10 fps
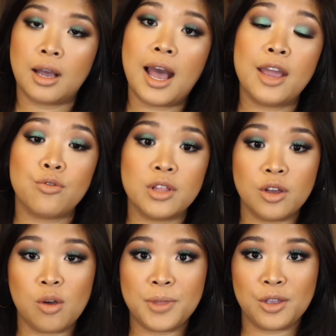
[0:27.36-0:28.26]
I really
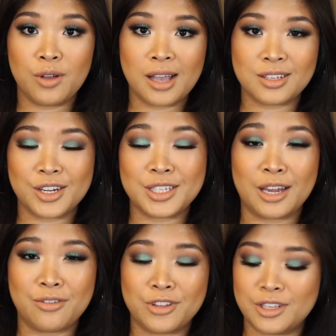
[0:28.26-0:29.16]
hope that you guys are
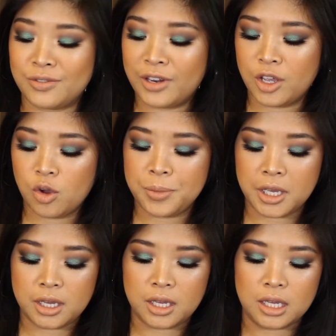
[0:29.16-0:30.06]
excited for this video
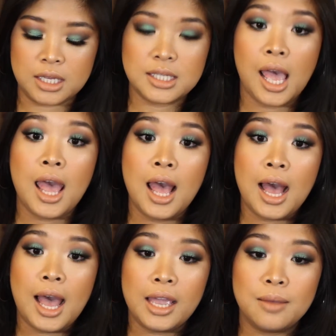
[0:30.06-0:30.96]
because
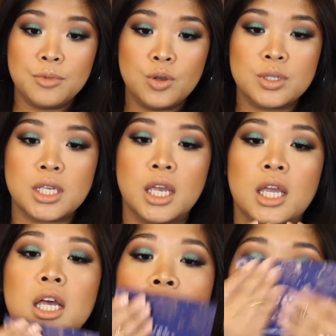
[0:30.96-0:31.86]
I am
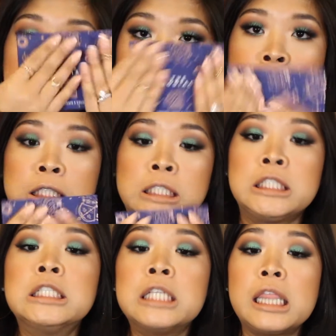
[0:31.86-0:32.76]
using
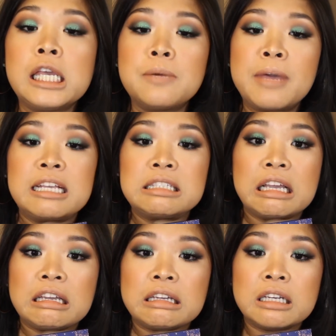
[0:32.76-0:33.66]
the
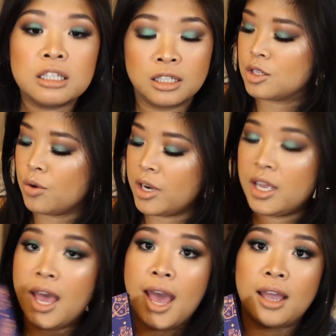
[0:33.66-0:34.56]
amazing
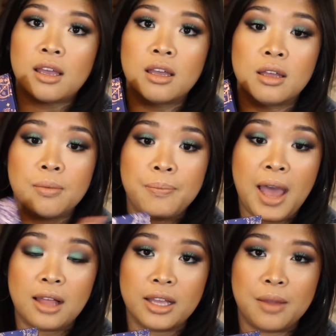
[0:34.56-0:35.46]
Zodiac
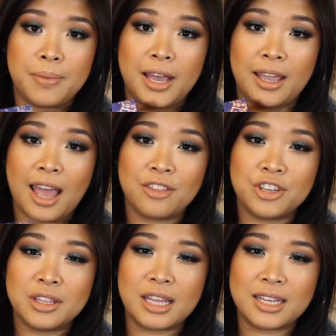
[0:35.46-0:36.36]
palette by
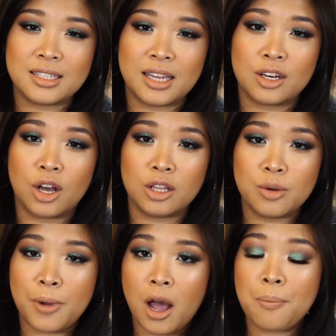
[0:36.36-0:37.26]
Kathleen and
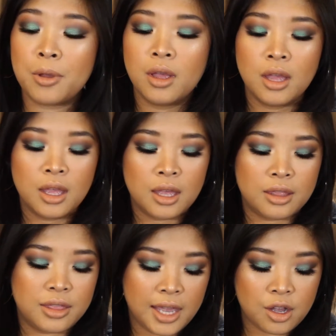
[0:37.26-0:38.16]
Colourpop.
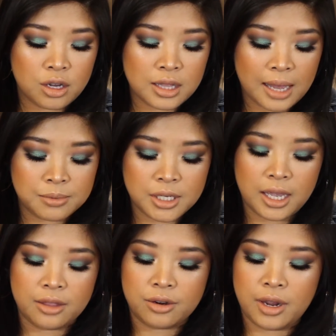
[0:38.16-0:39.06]
They collabed
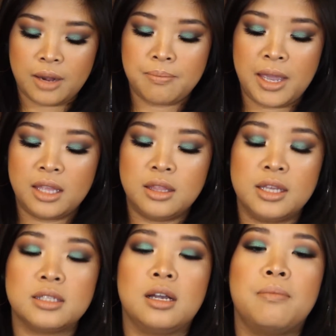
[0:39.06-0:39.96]
together and made
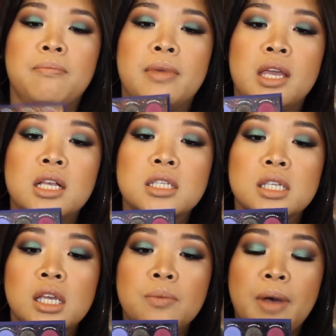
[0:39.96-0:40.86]
this
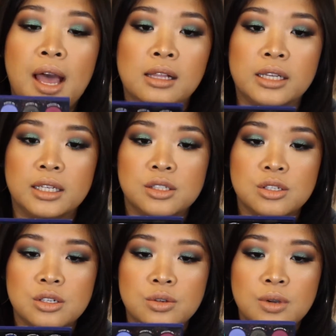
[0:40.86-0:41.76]
amazing palette.
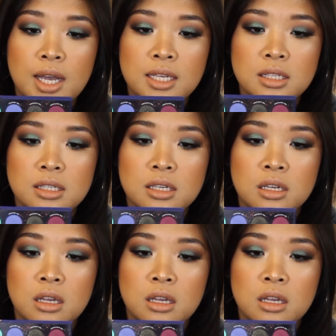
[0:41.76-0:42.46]
Do you guys?